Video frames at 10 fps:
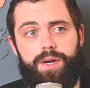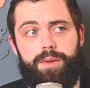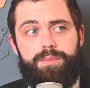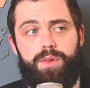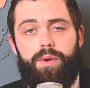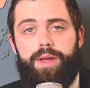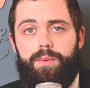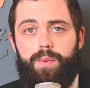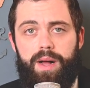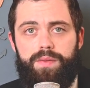
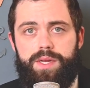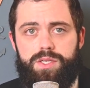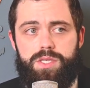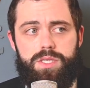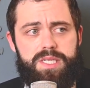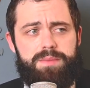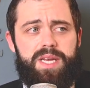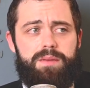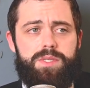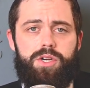employee wellness,
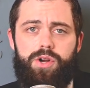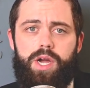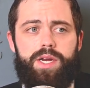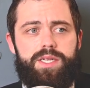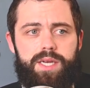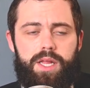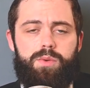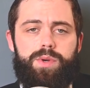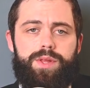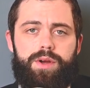sometimes they're not going to tell
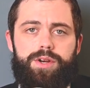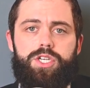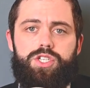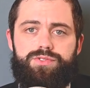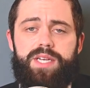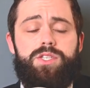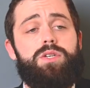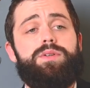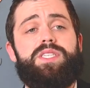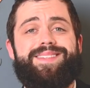you when they're under stress,
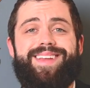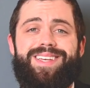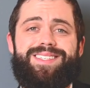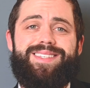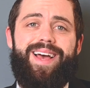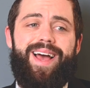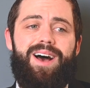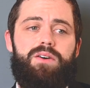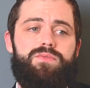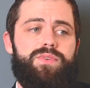so it's nice to
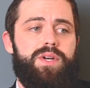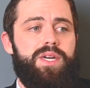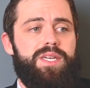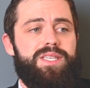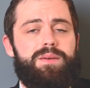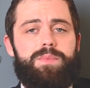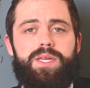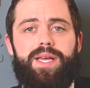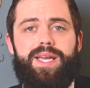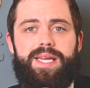have
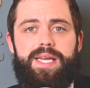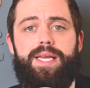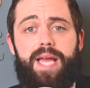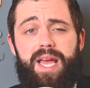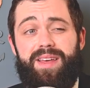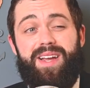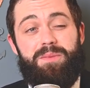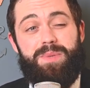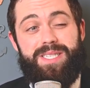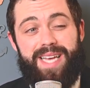something like an EDA that
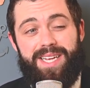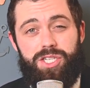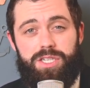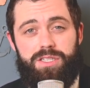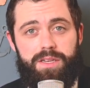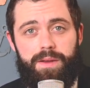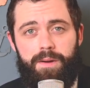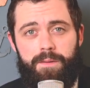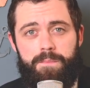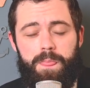could potentially
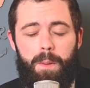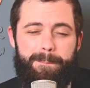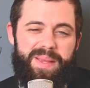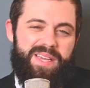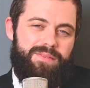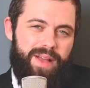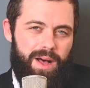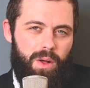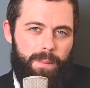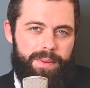be of
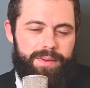help,